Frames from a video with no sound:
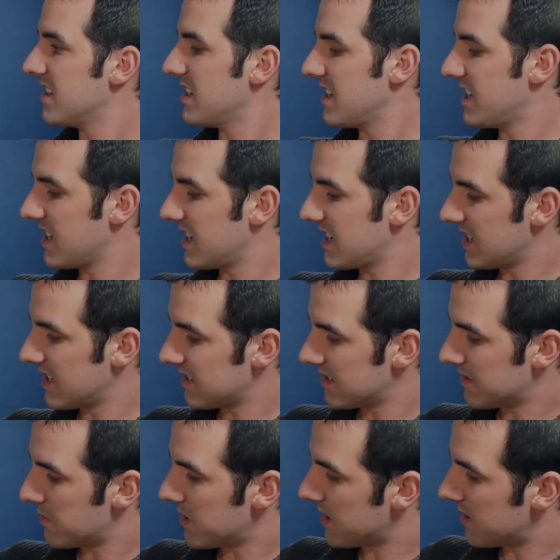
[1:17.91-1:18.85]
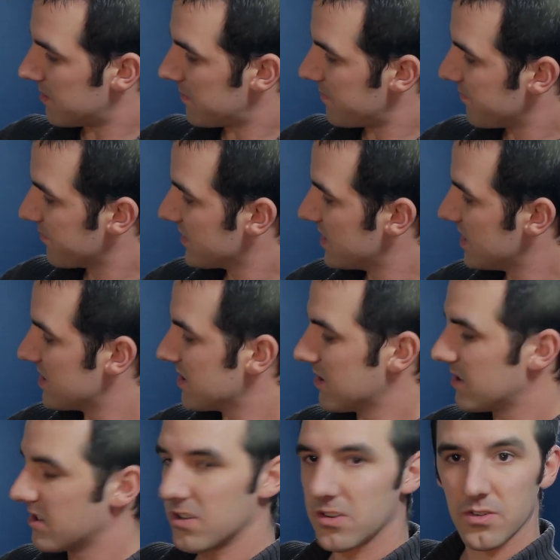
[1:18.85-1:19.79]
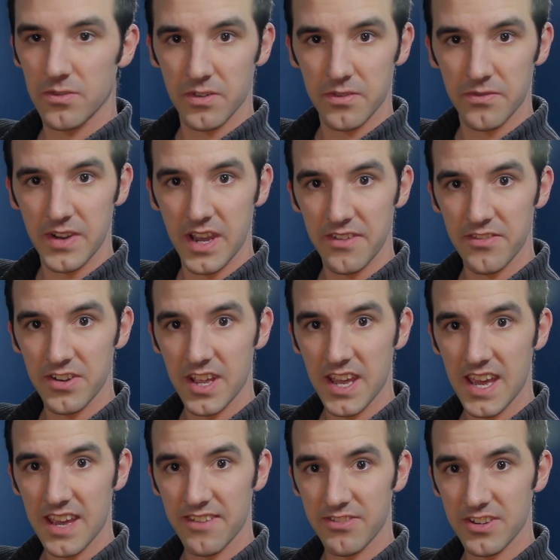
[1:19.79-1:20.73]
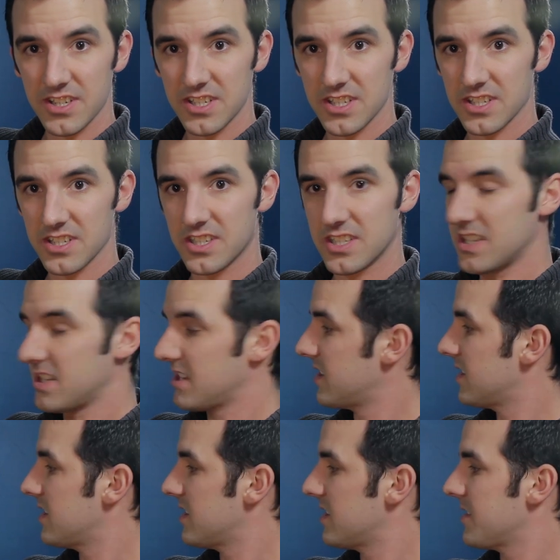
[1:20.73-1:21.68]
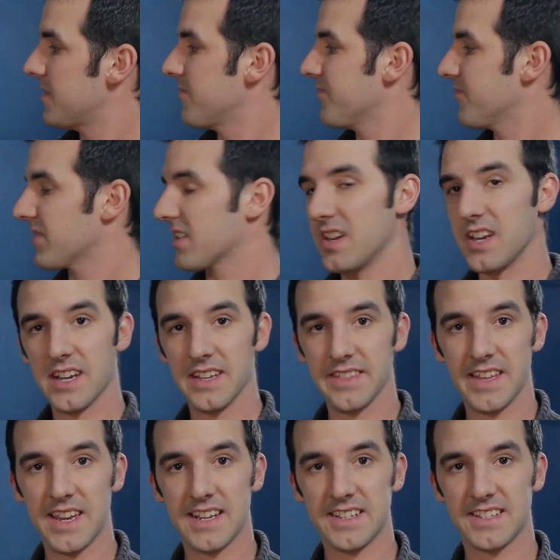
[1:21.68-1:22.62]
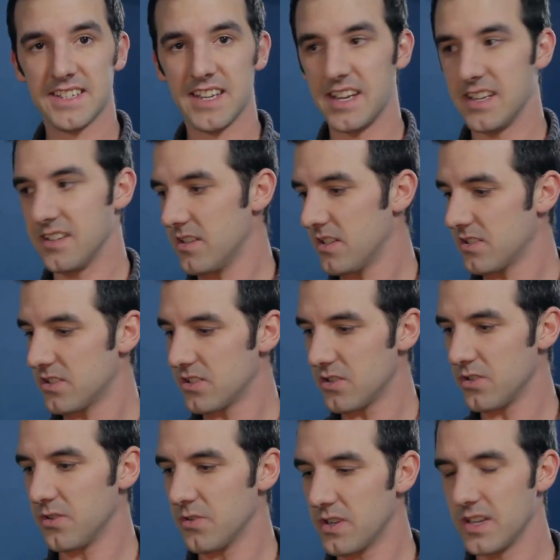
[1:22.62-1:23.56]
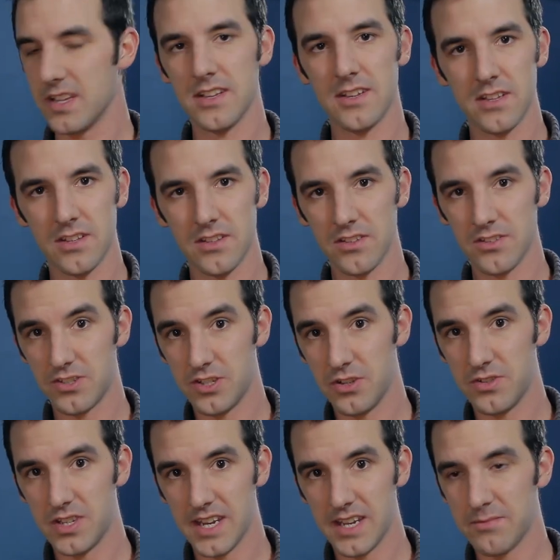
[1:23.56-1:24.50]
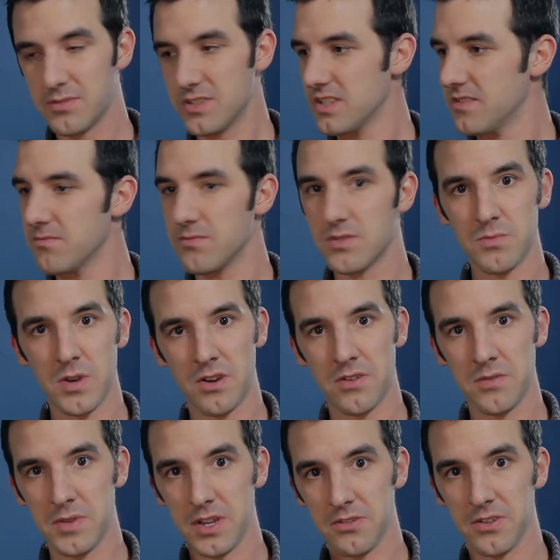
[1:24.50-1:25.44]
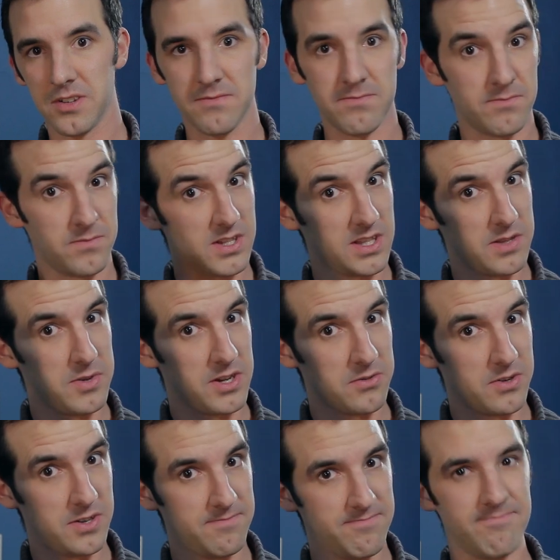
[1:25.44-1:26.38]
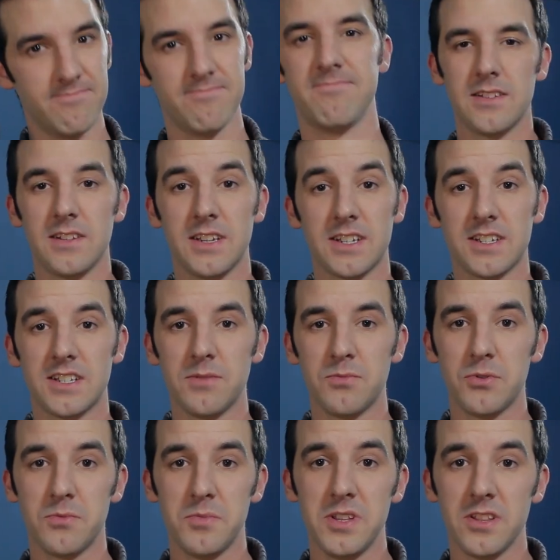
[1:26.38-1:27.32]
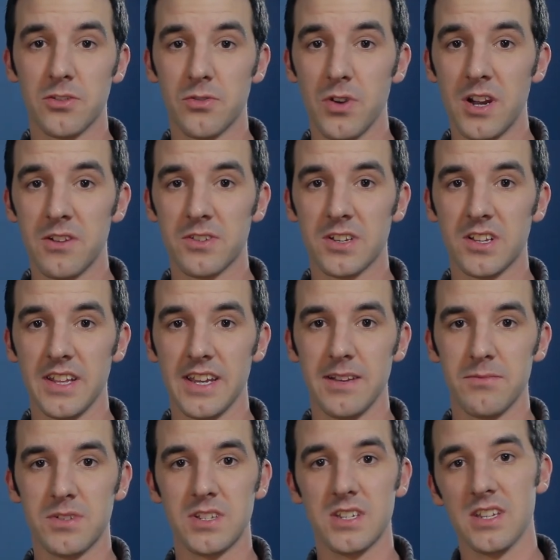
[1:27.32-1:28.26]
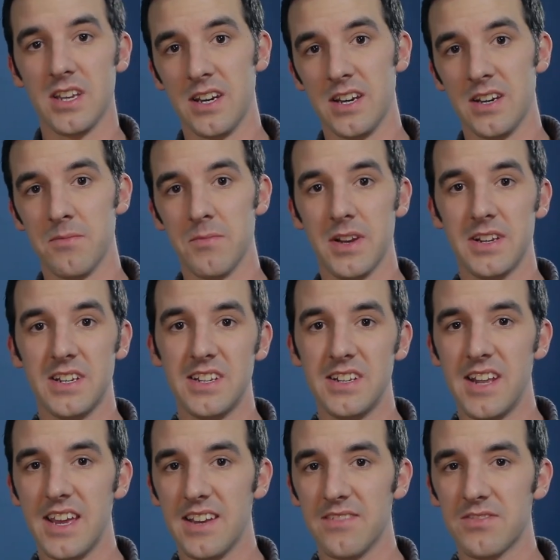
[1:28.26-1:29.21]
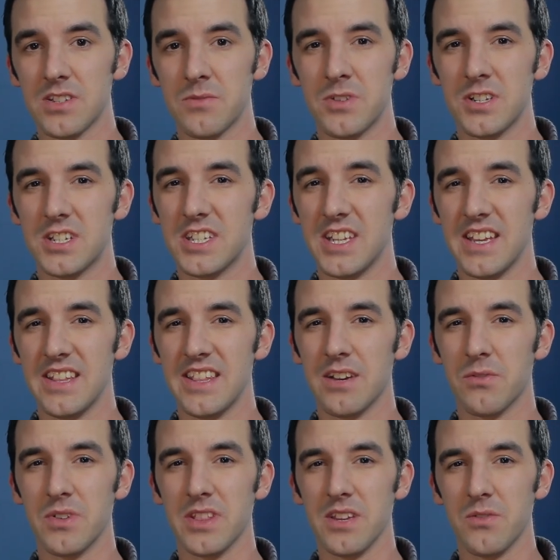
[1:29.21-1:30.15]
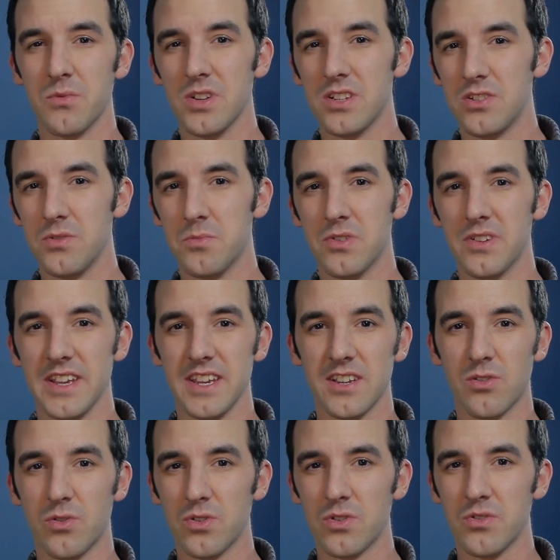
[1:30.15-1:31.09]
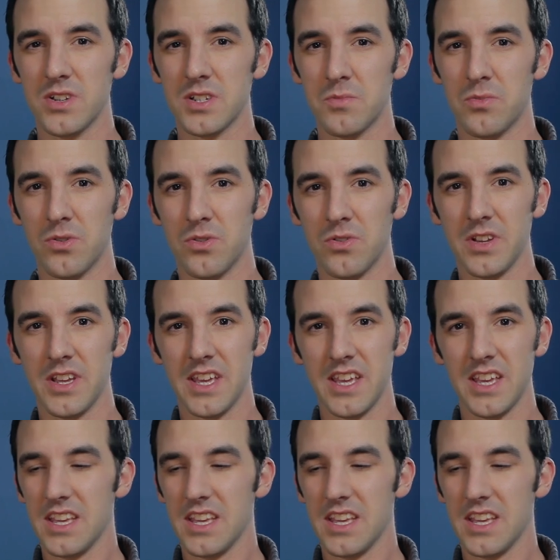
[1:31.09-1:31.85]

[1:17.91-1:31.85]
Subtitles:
and about just a little over 5.5 inches on that side. So there's two types, small one, big one, get the big one. Next up would be the ground clamps. I did have someone say that when they went to put a quarter inch bolt